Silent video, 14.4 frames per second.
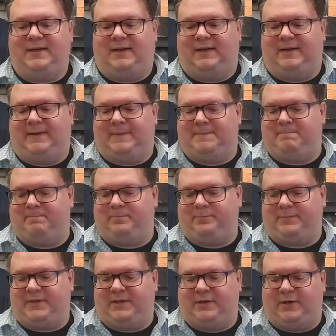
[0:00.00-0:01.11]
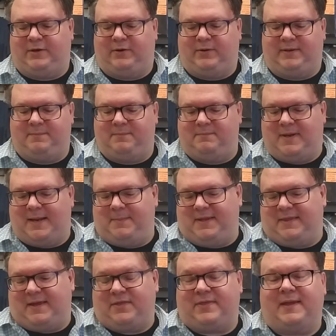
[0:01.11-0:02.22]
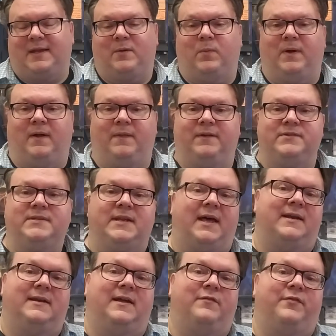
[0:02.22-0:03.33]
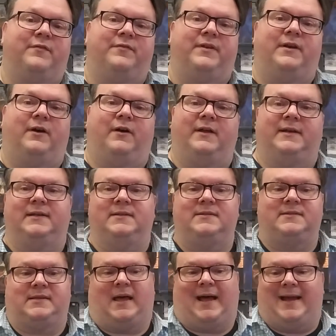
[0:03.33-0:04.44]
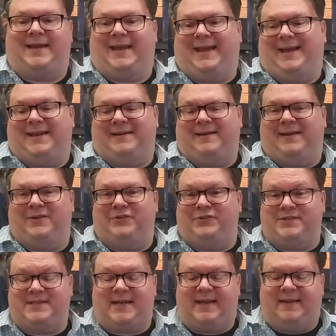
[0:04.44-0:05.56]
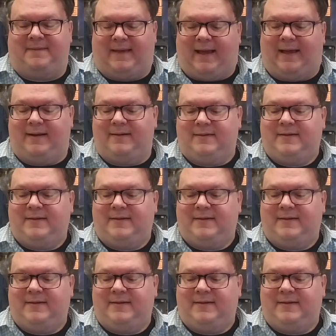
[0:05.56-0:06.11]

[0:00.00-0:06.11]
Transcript: Um, you know, and maybe they think, well, there's not enough of an audience. I can't understand that.